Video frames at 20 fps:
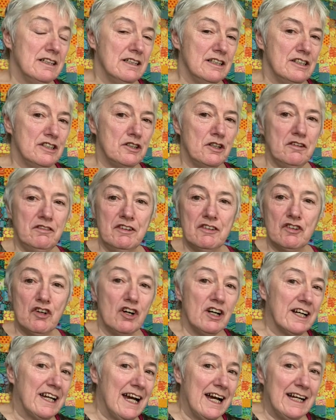So if you've
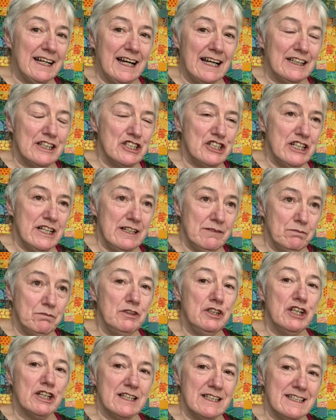got a cat allergy,
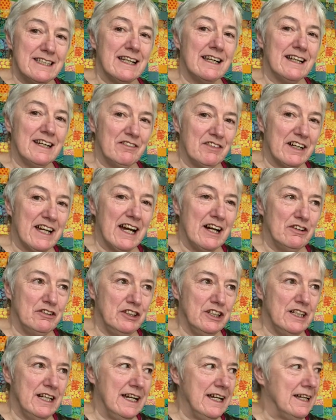you can still have a cat on
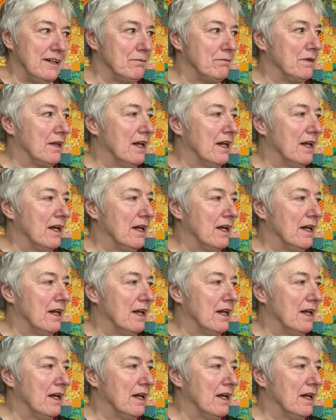your knee.